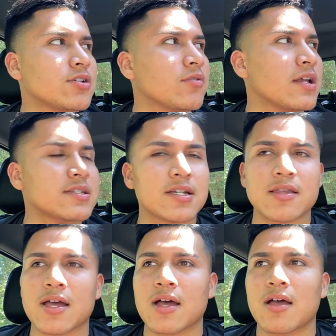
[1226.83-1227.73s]
year when I said
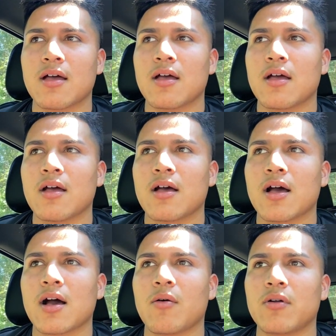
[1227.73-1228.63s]
that
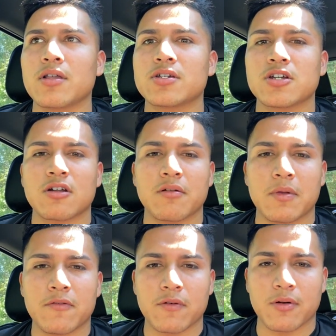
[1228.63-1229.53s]
I wanted this year to be
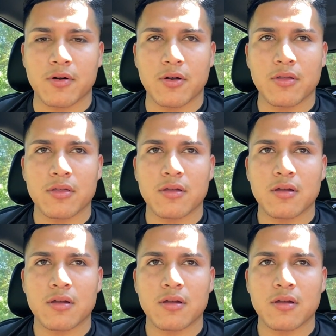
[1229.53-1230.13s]
for growth,